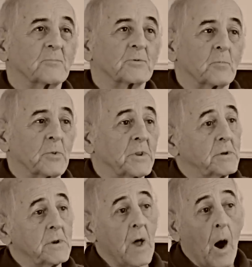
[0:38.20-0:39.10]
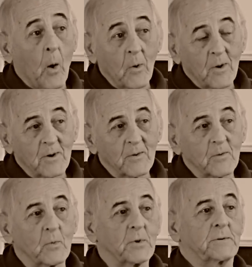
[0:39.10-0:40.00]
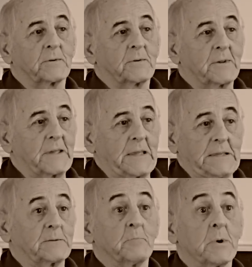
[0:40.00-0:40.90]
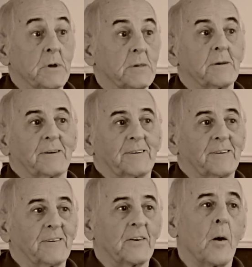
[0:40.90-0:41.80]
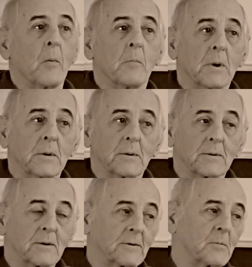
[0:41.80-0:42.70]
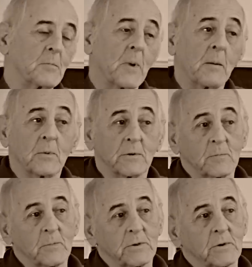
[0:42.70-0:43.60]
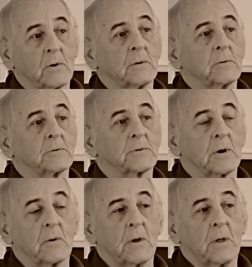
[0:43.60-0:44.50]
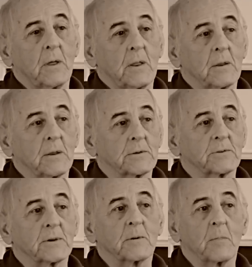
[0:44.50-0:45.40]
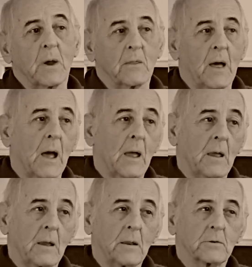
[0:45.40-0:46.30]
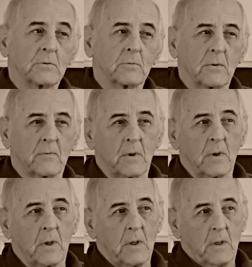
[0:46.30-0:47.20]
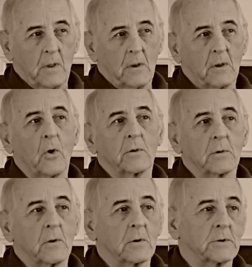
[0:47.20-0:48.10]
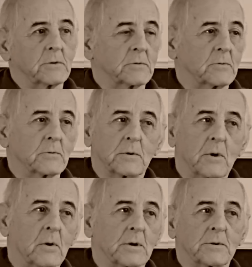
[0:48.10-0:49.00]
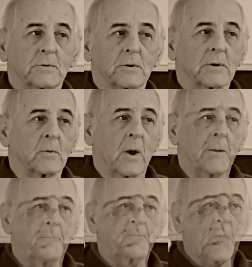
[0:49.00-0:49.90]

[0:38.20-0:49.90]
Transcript: Something you know, which is me. I know me, I've got my memories of my childhood, so let's think about that. In a sort of a light-hearted, sort of tongue-in-cheek way.